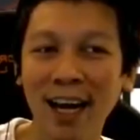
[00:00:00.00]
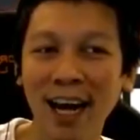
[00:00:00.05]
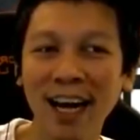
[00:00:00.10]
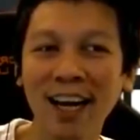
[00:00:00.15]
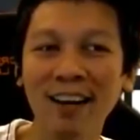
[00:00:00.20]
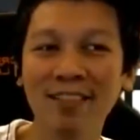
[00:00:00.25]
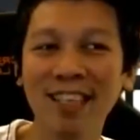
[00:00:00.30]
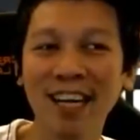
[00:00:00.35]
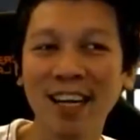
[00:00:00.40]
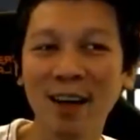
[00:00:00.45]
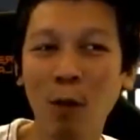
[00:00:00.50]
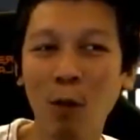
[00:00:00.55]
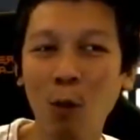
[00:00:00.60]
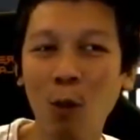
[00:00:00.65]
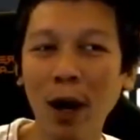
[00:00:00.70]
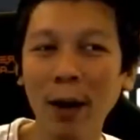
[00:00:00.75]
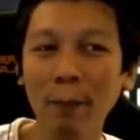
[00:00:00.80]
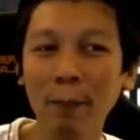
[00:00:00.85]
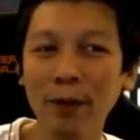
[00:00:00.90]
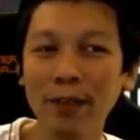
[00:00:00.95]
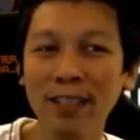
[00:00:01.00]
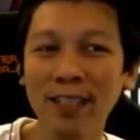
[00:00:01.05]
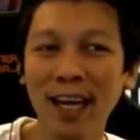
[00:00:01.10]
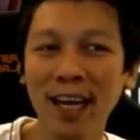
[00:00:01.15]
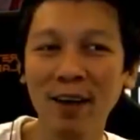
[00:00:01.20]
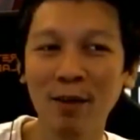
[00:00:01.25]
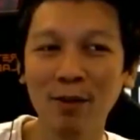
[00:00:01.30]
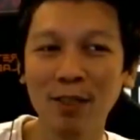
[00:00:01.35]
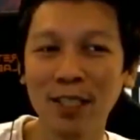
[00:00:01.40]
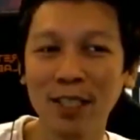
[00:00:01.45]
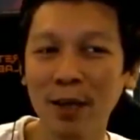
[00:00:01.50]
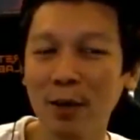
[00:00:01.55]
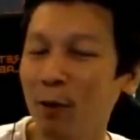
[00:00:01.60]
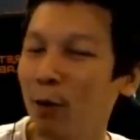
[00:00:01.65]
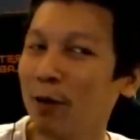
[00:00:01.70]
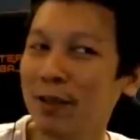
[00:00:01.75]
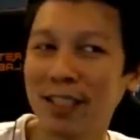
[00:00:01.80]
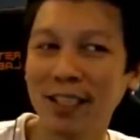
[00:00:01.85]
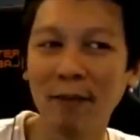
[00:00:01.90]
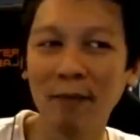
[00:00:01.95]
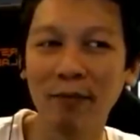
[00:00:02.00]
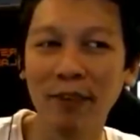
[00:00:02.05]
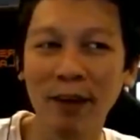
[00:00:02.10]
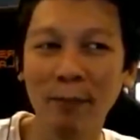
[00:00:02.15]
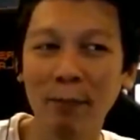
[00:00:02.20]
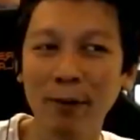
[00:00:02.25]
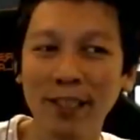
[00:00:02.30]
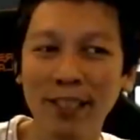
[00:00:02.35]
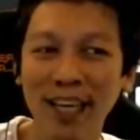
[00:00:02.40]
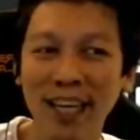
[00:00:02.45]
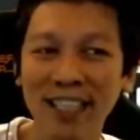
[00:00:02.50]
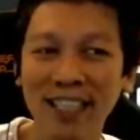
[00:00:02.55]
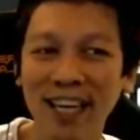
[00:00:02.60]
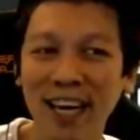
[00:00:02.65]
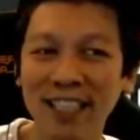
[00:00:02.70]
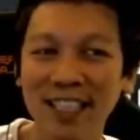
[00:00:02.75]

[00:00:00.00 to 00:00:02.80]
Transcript: And there's like a 1% or 0 something percent chance